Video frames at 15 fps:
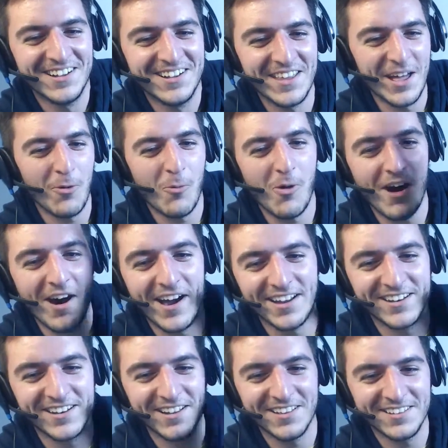in that
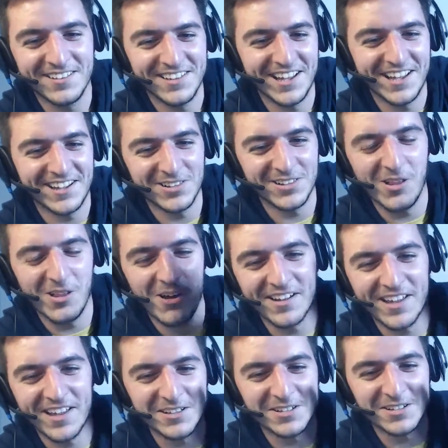wide long
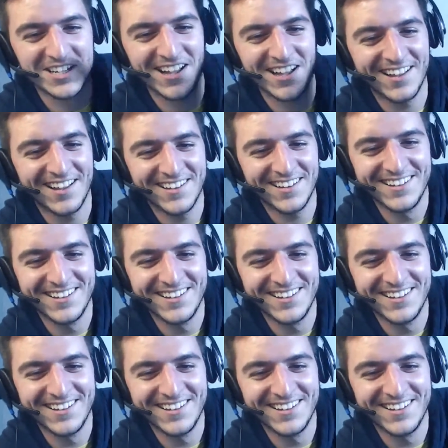angle shot.